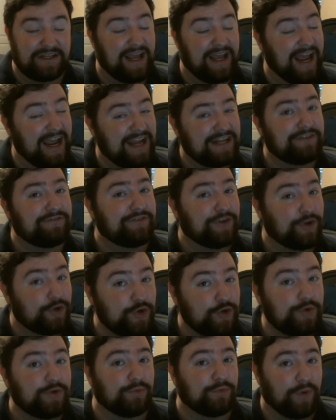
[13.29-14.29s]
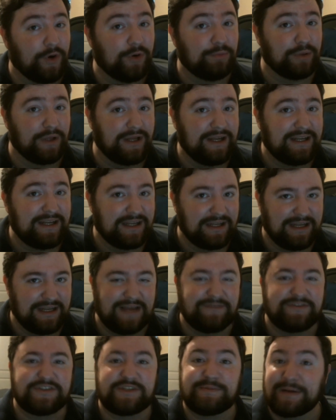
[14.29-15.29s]
and if you're new to roleplaying, I
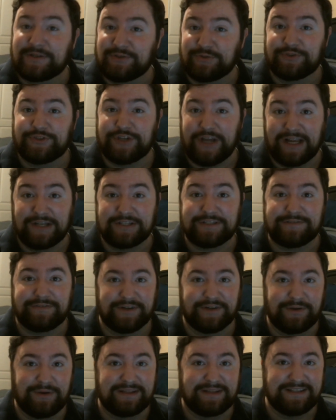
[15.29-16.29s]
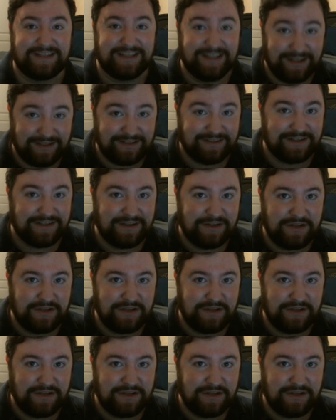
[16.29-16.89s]
have a special challenge for you at the end.